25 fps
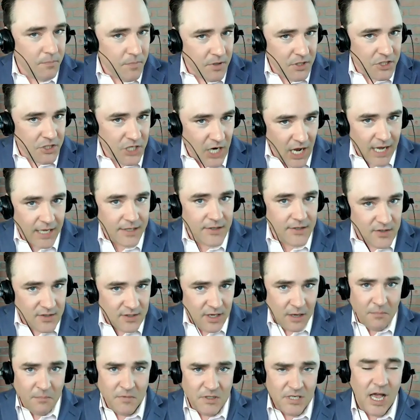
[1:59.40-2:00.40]
But John,
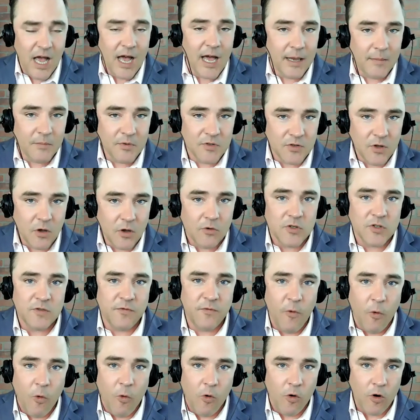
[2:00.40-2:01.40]
sometimes those
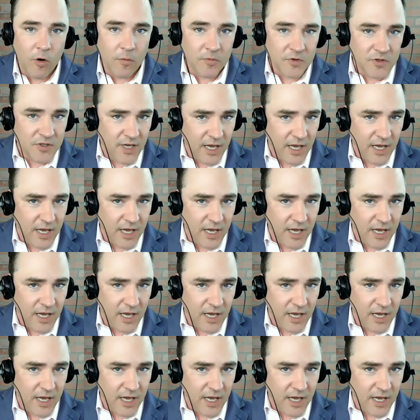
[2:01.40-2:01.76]
forms